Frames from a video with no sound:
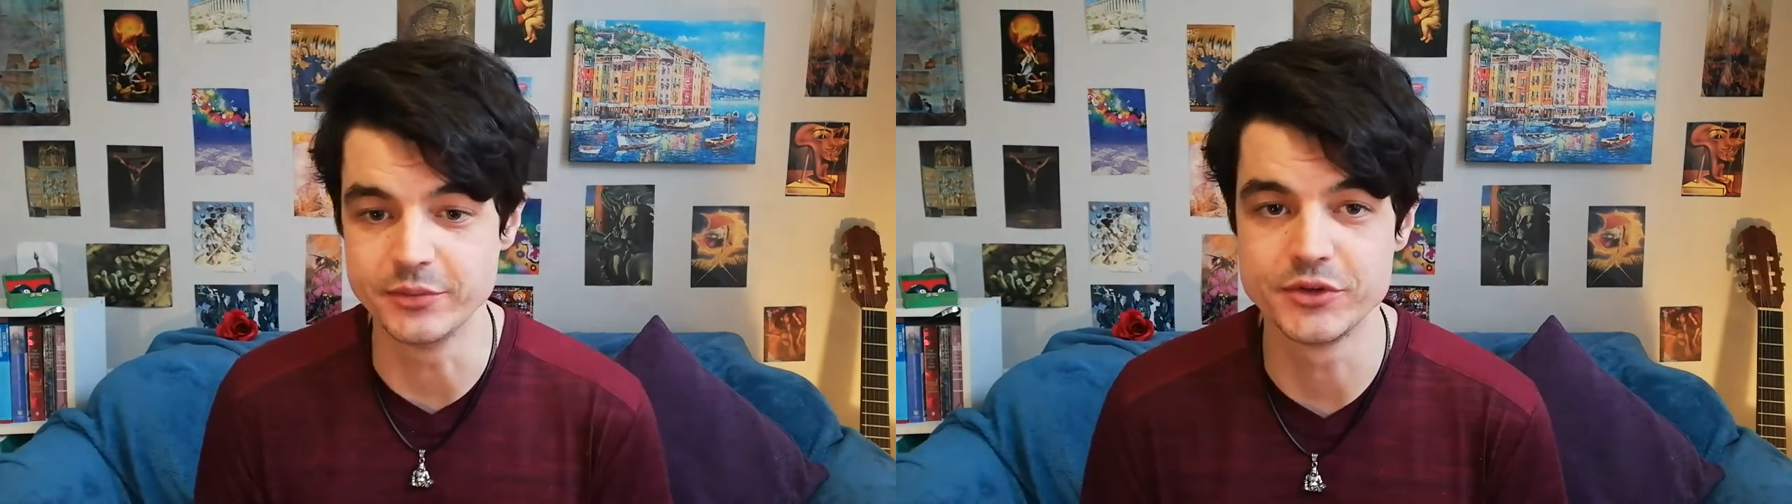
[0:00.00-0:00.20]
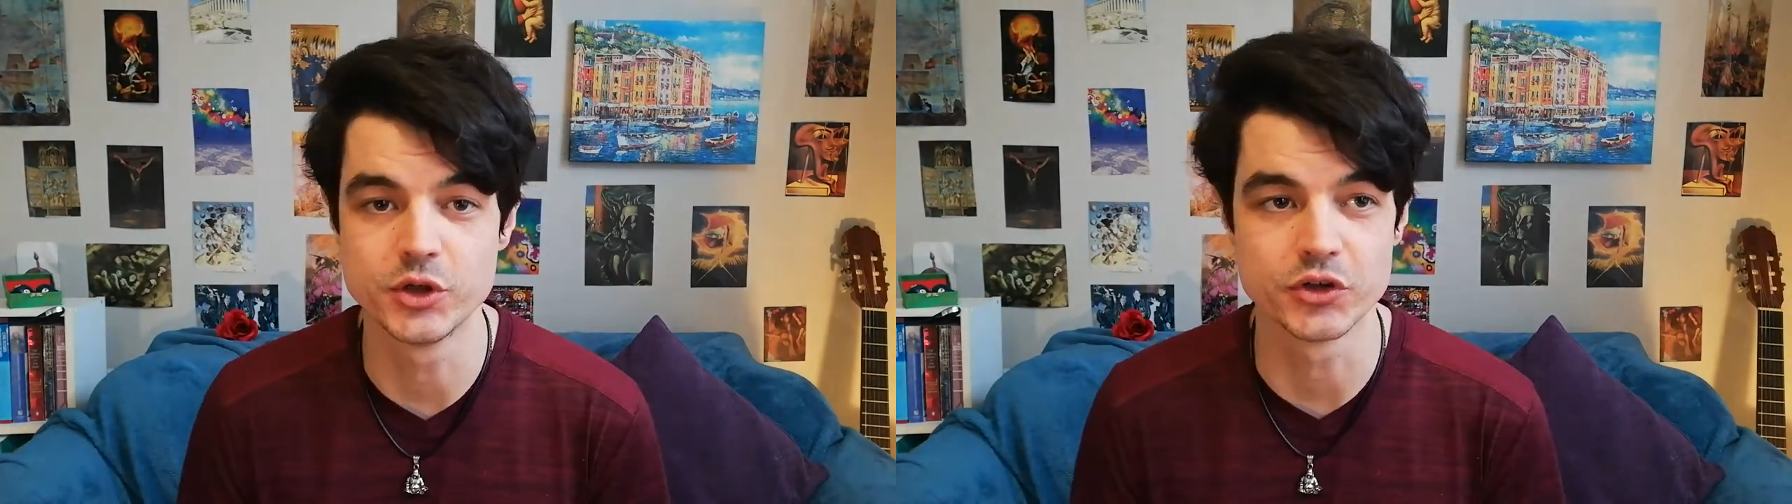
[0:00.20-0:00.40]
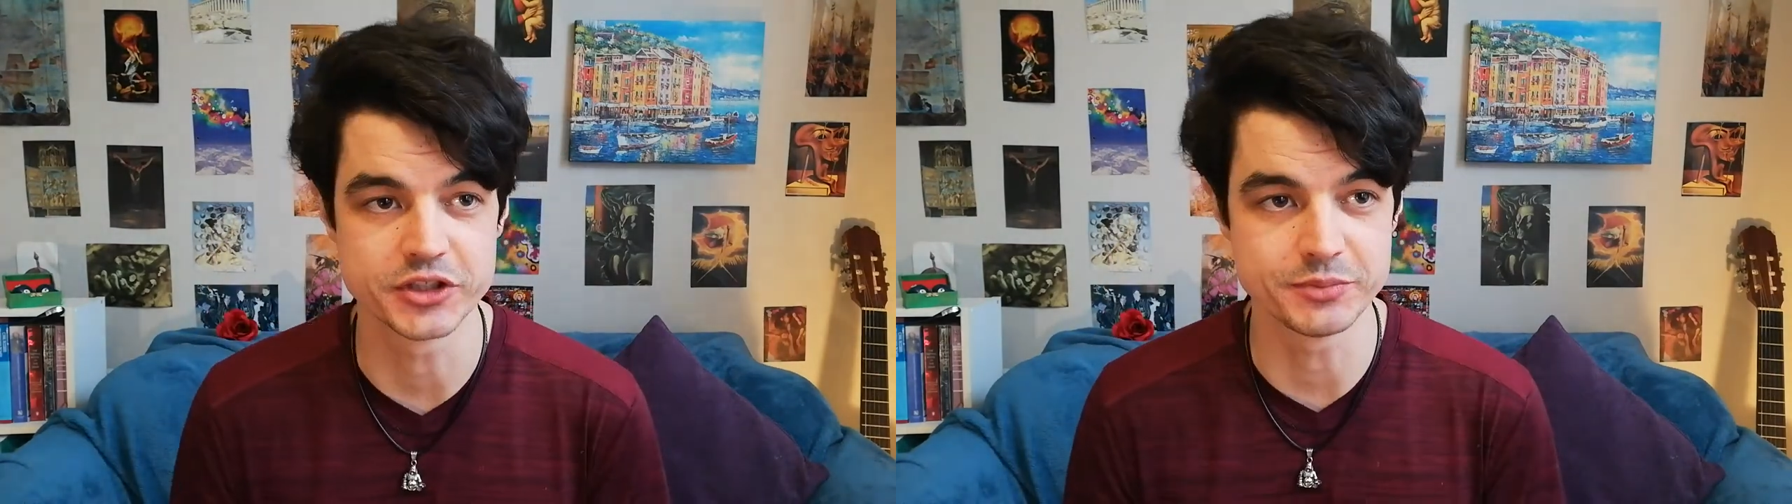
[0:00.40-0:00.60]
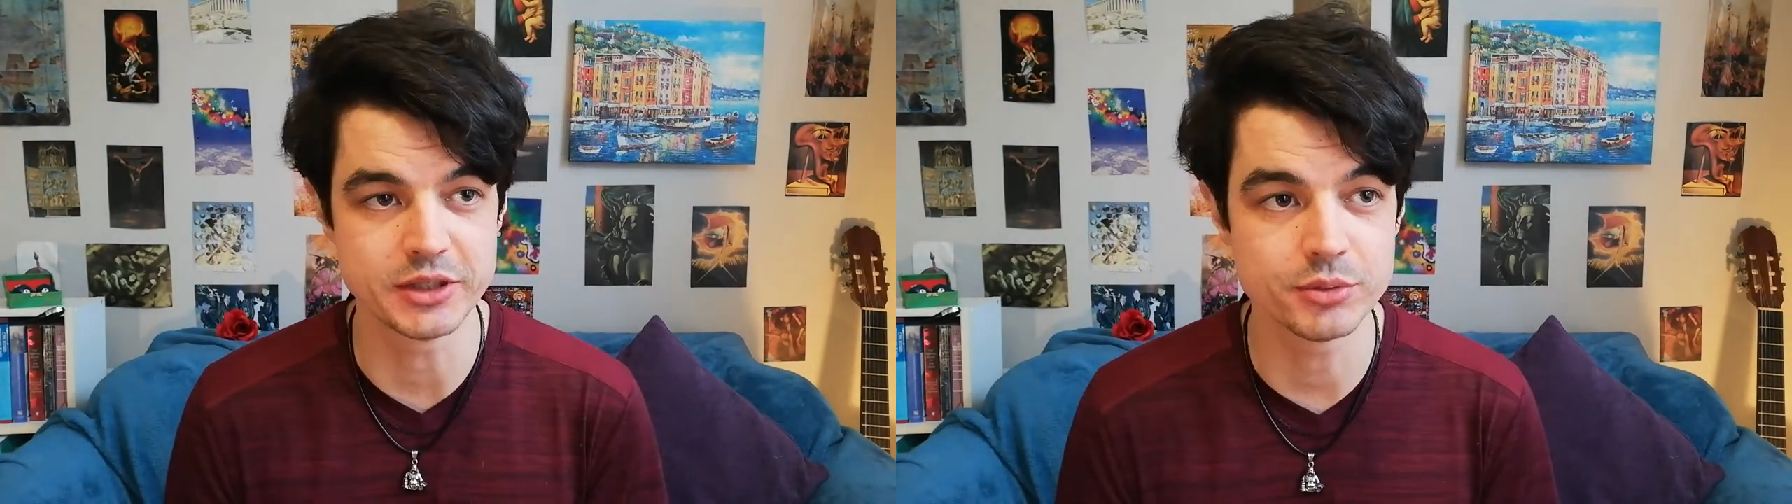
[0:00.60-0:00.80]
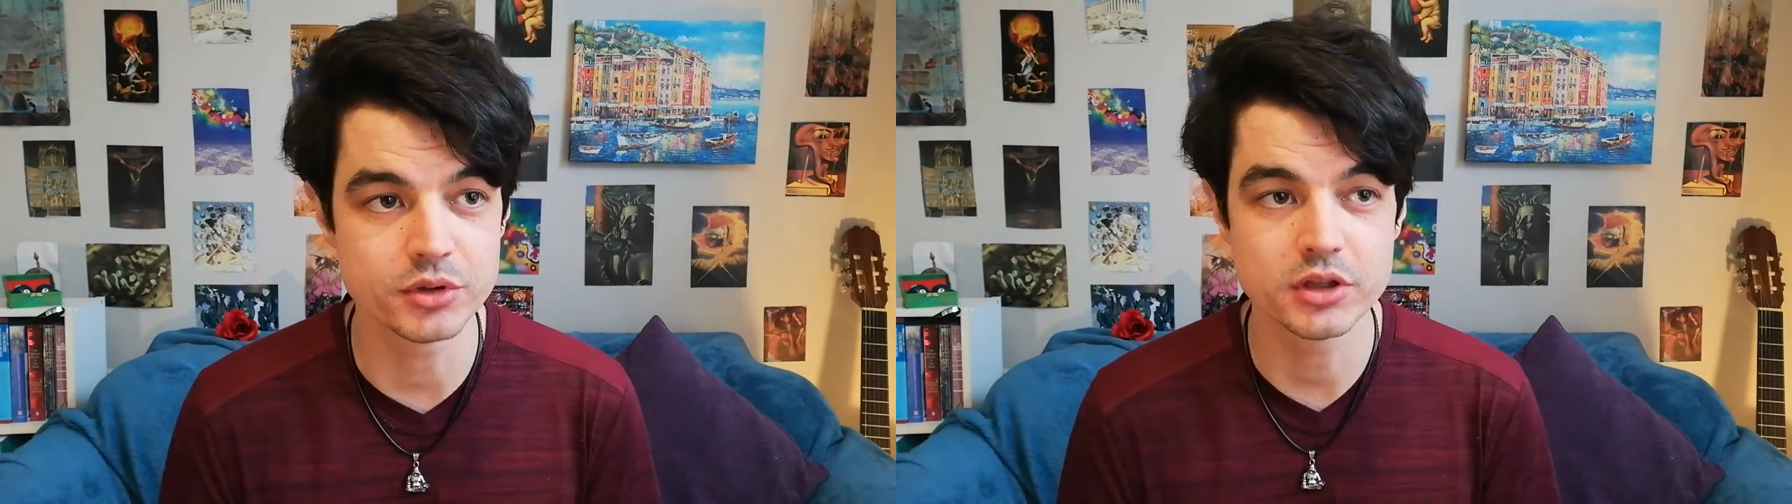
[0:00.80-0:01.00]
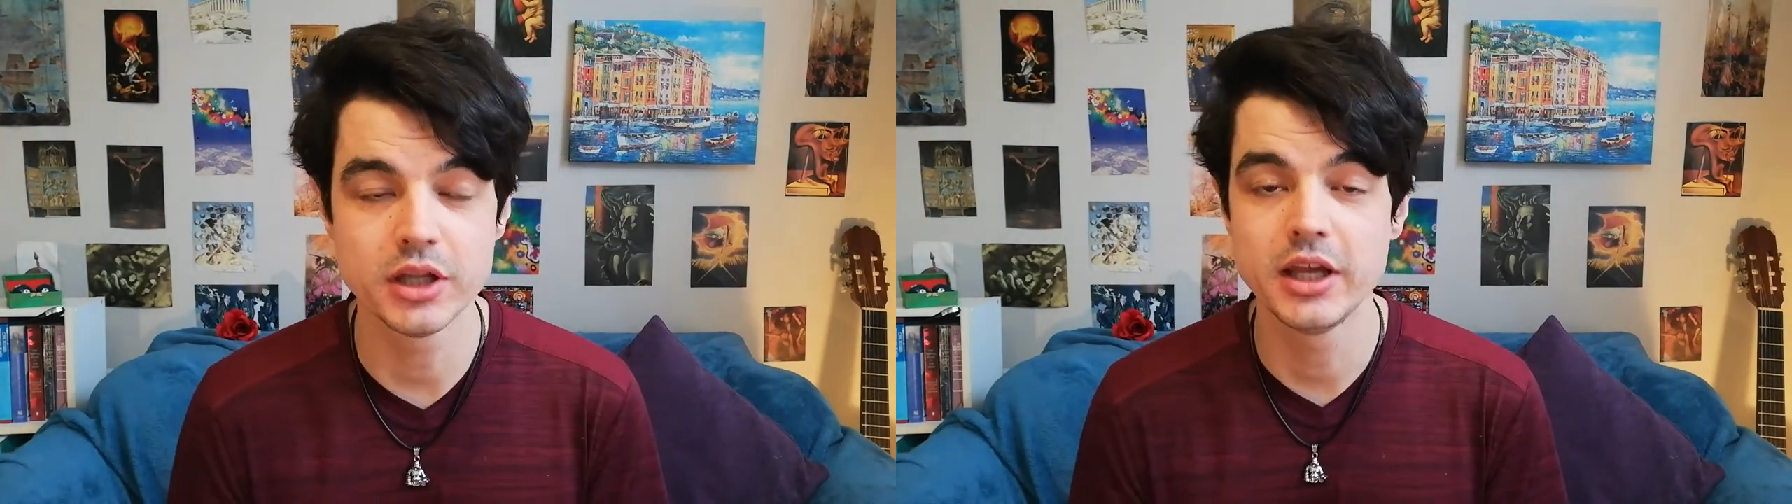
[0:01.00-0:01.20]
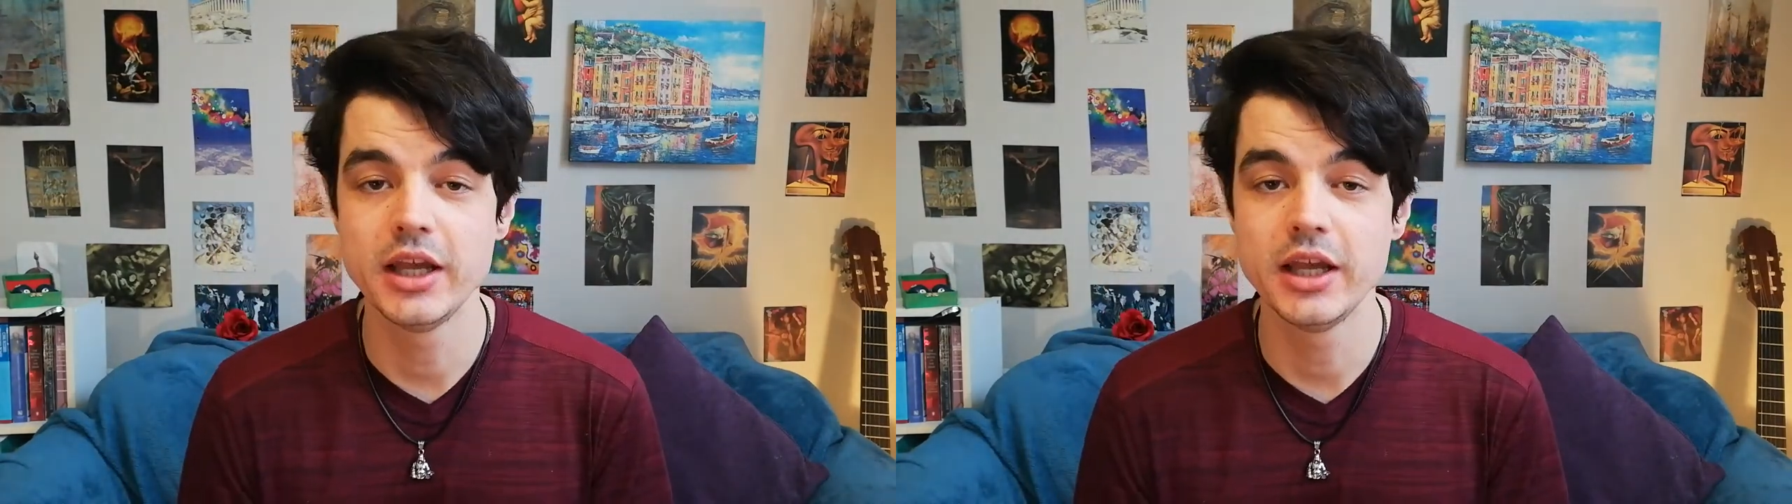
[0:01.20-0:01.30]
with toxic people,